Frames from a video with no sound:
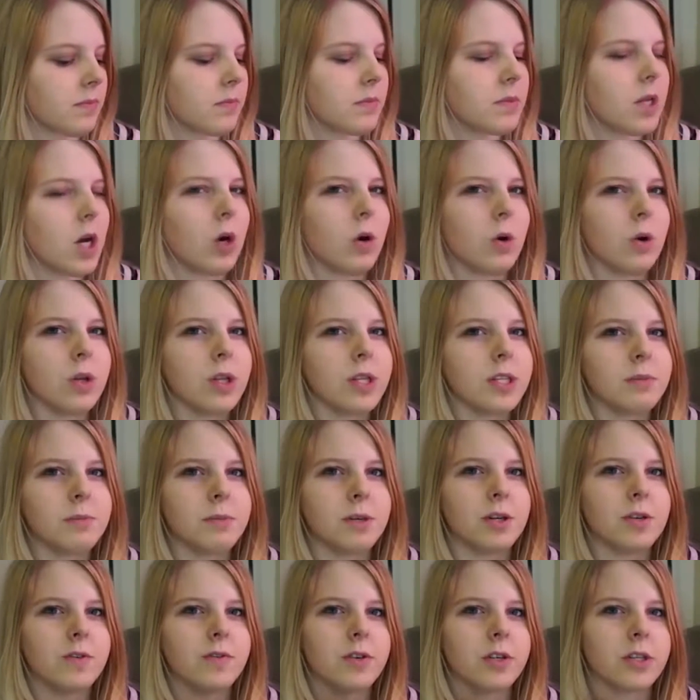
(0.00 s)
the oldest
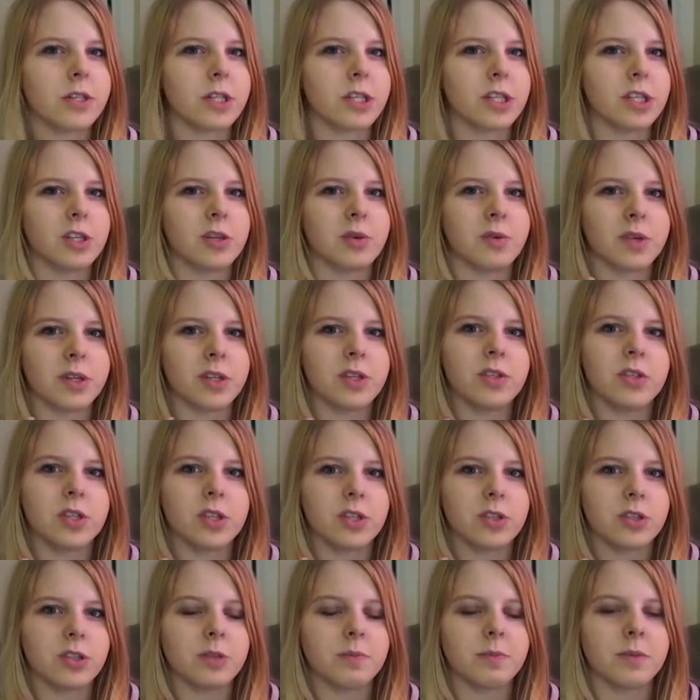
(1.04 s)
milk first, because you don't want to use the
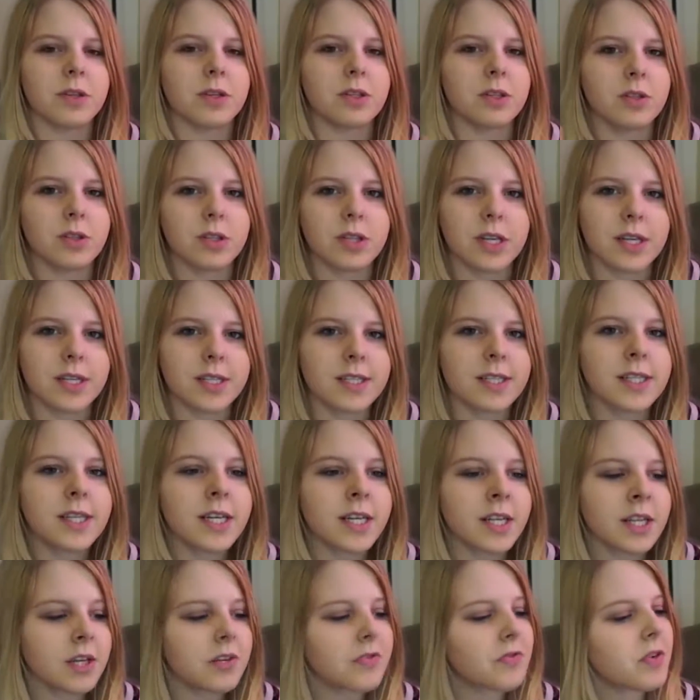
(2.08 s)
newest milk so it's not sitting
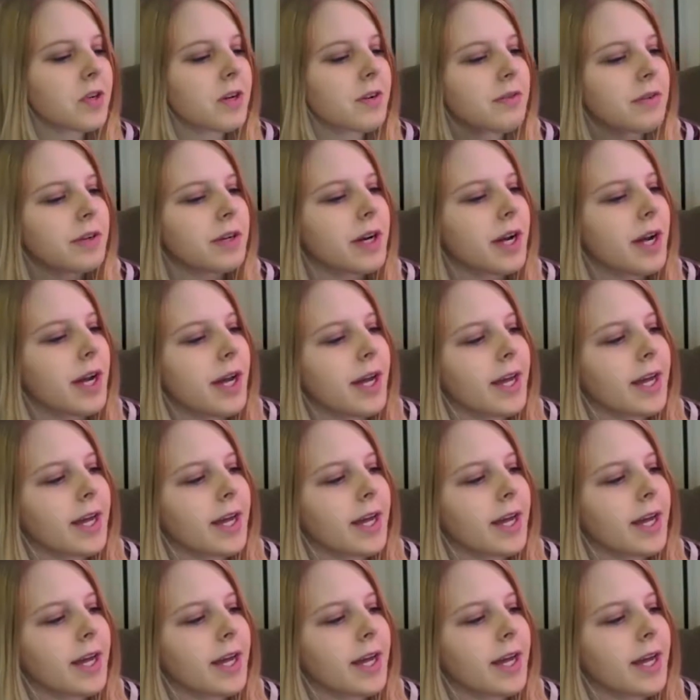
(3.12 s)
in there forever.